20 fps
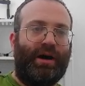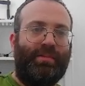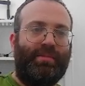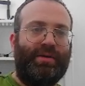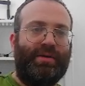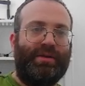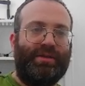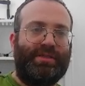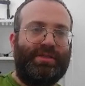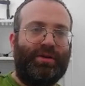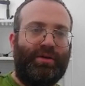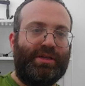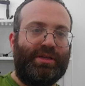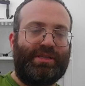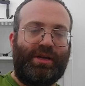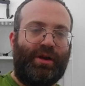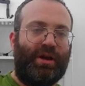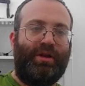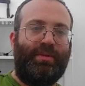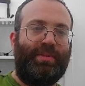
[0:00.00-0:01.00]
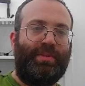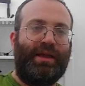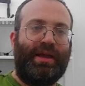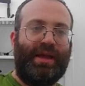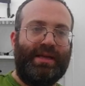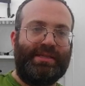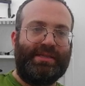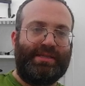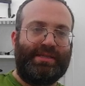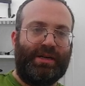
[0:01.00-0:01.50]
sorry, it'll be
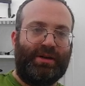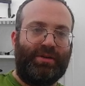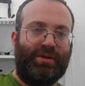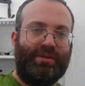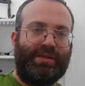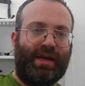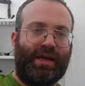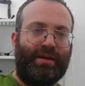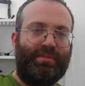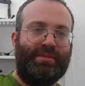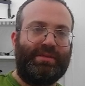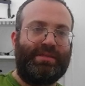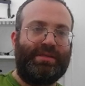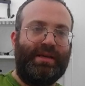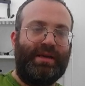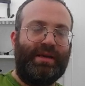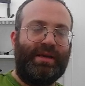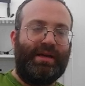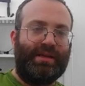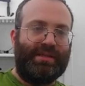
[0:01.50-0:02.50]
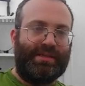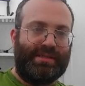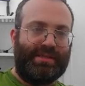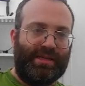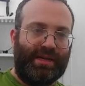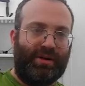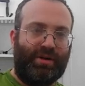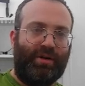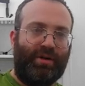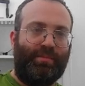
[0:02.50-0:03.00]
S0 times
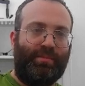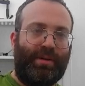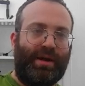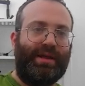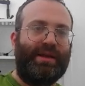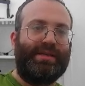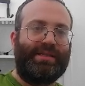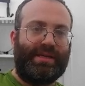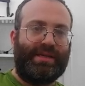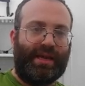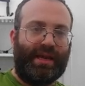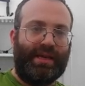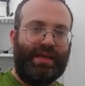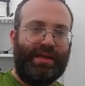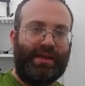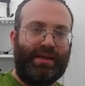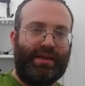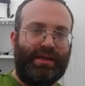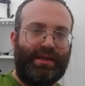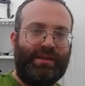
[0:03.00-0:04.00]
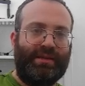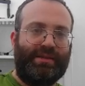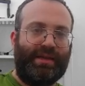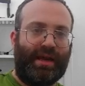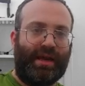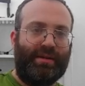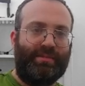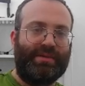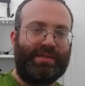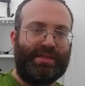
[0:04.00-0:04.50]
0 minus K
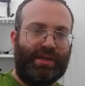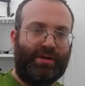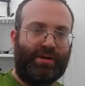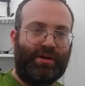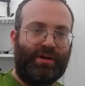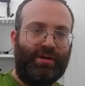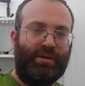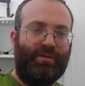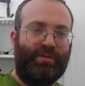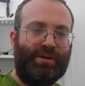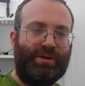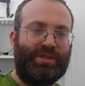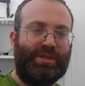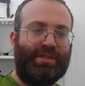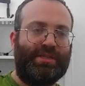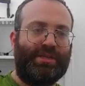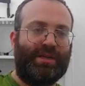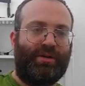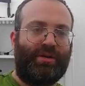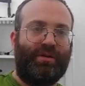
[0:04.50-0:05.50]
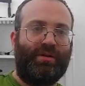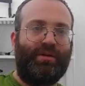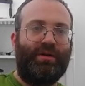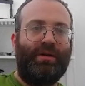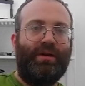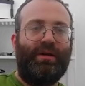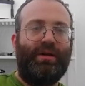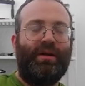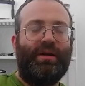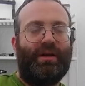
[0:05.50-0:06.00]
times 0, which is 0.
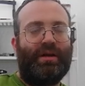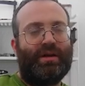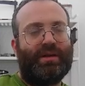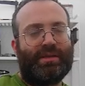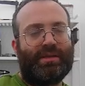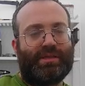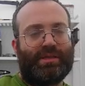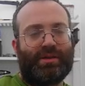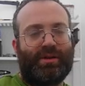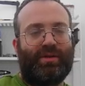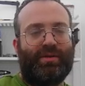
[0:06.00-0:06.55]
So